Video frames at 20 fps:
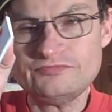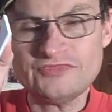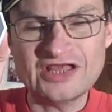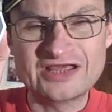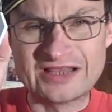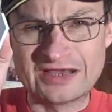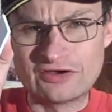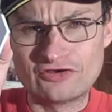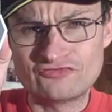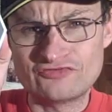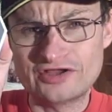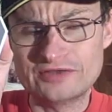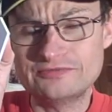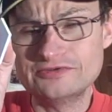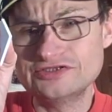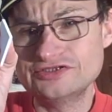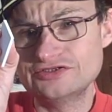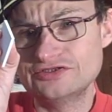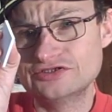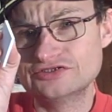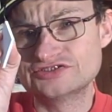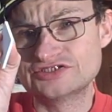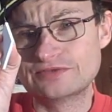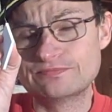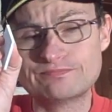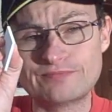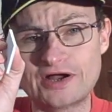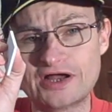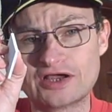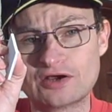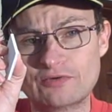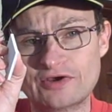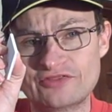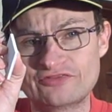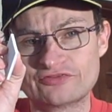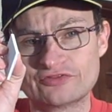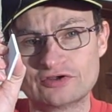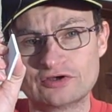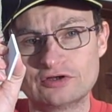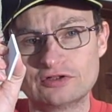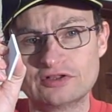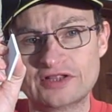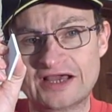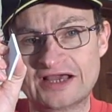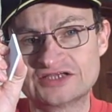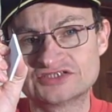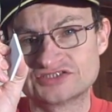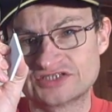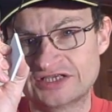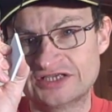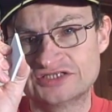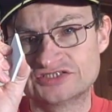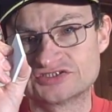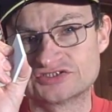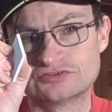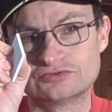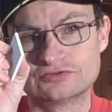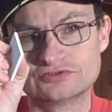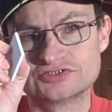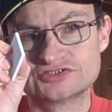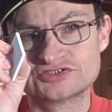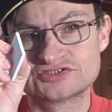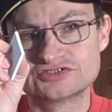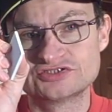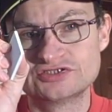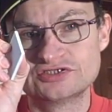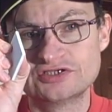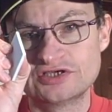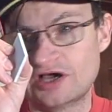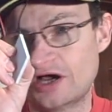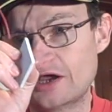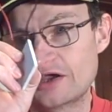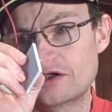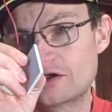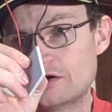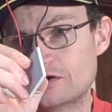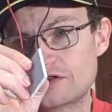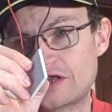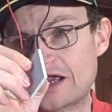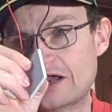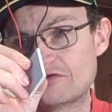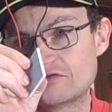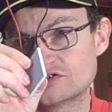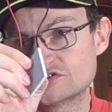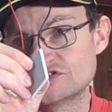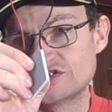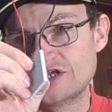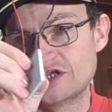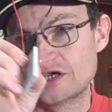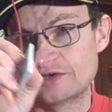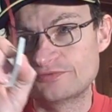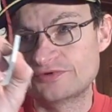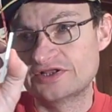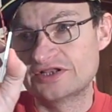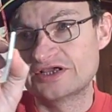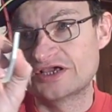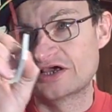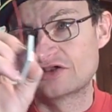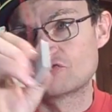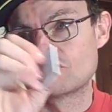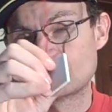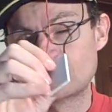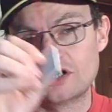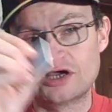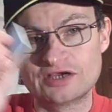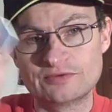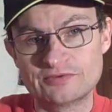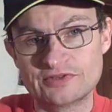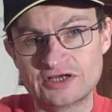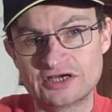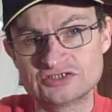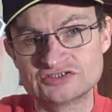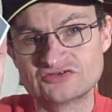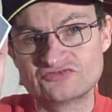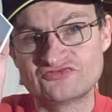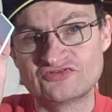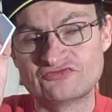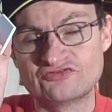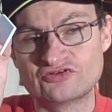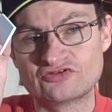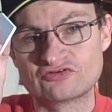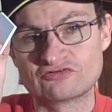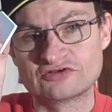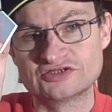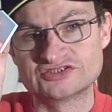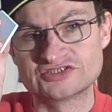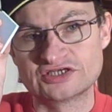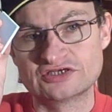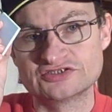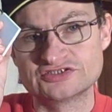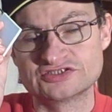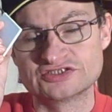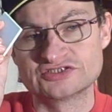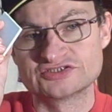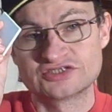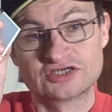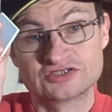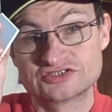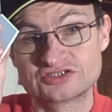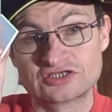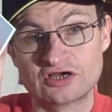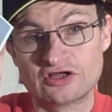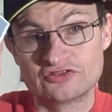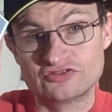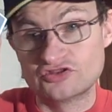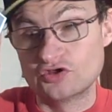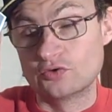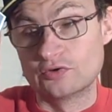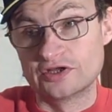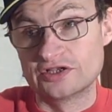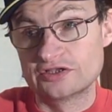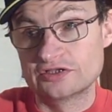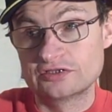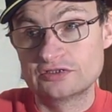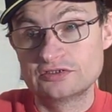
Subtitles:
Now, if I'm using bioethanol as the heat source, I can't guarantee I'm going to get a reliable 150 degrees Celsius. I just can't do it.